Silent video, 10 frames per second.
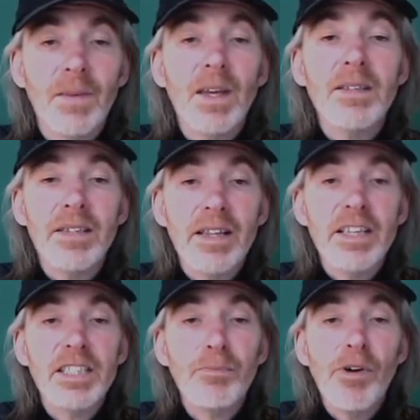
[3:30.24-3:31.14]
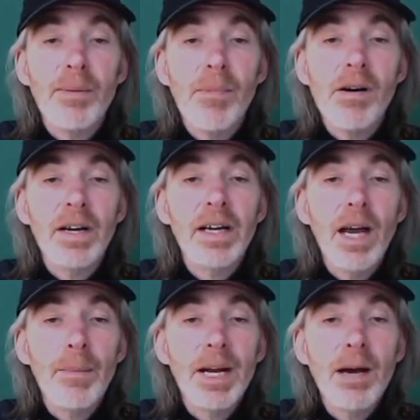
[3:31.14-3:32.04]
See this sprint marker
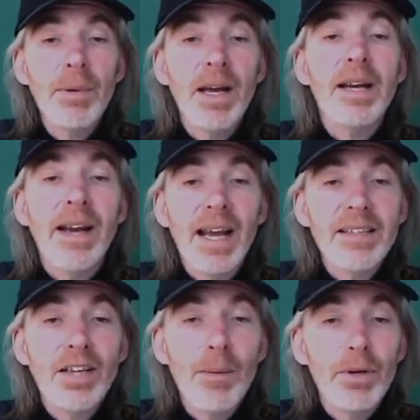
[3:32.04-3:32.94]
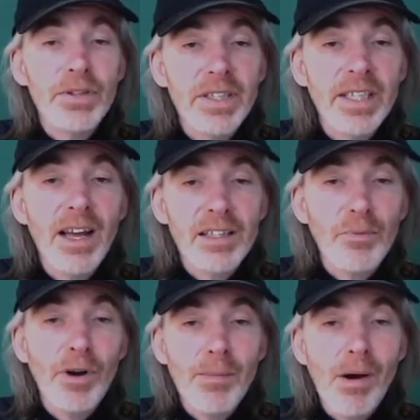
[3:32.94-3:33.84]
coming up? Next time you see that
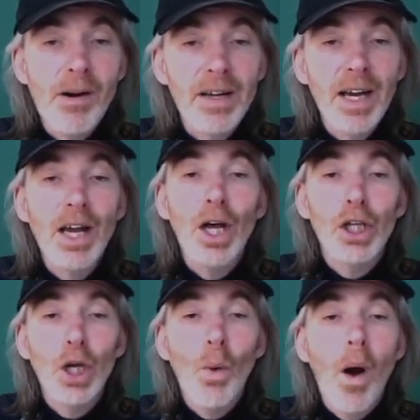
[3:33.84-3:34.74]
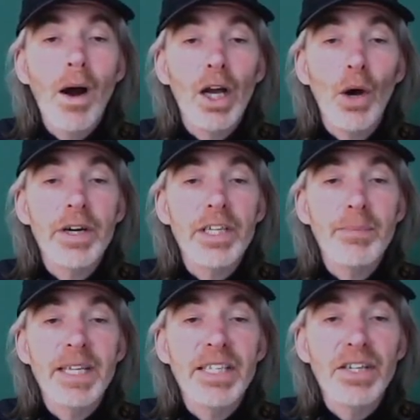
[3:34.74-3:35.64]
sprint marker, you are going to
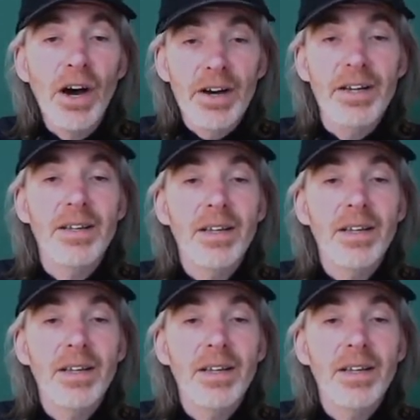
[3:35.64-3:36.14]
be done.